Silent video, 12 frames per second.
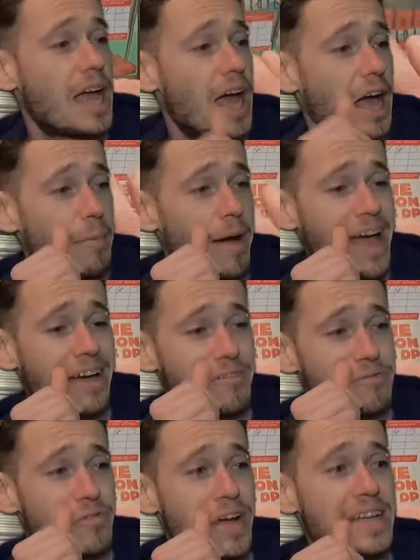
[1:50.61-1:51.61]
I
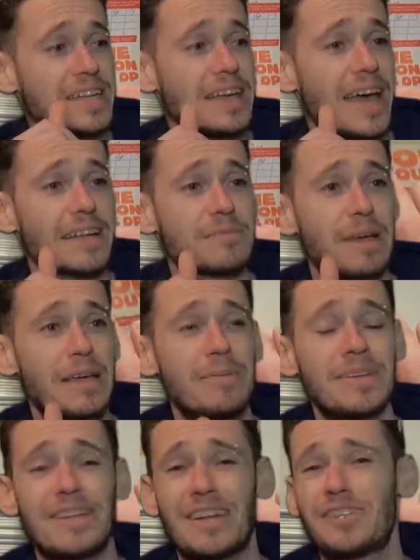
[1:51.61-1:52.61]
haven't read X
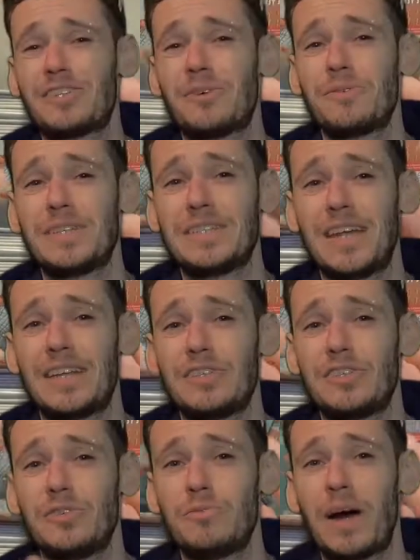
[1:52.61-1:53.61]
Babies and I don't intend
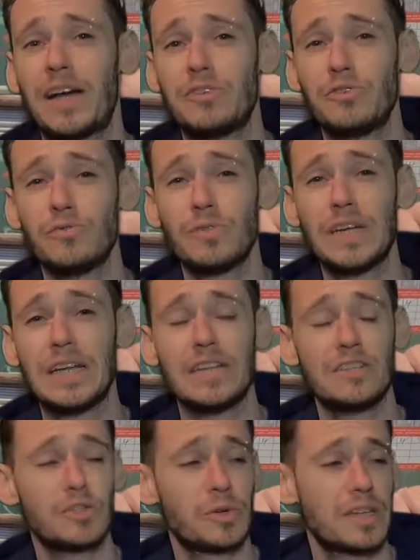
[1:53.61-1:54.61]
to, but I do really
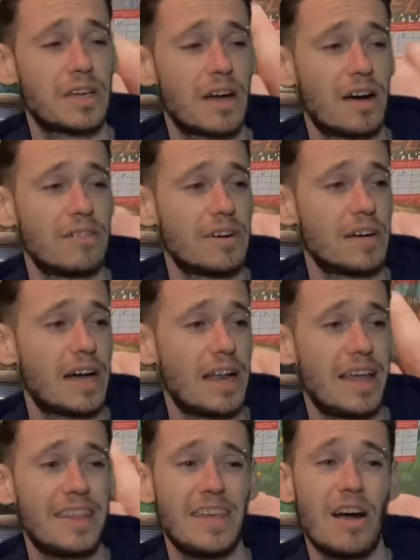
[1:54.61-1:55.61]
enjoy the cover. I
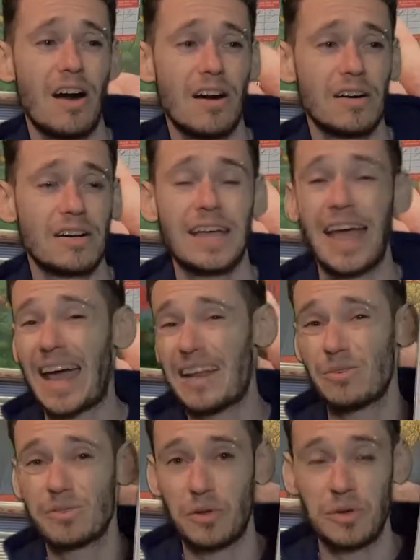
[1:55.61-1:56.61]
like the art, and
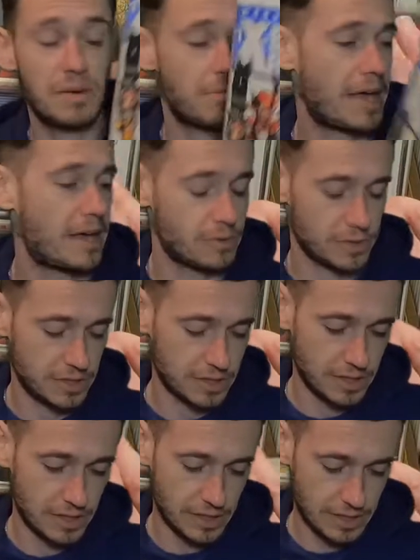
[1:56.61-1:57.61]
it was only £1.
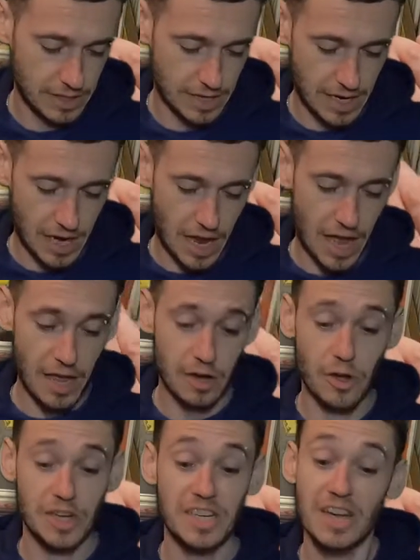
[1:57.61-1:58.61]
I
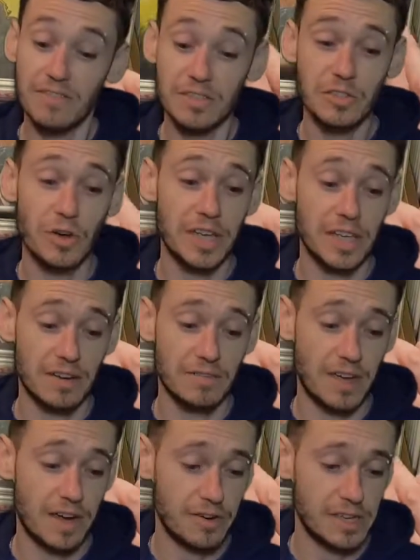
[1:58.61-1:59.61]
got another Scotty Young
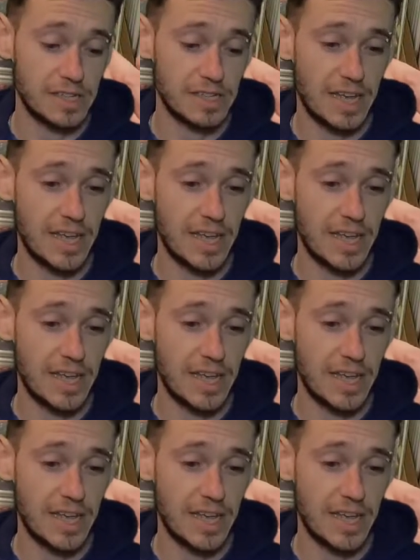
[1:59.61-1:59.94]
variant.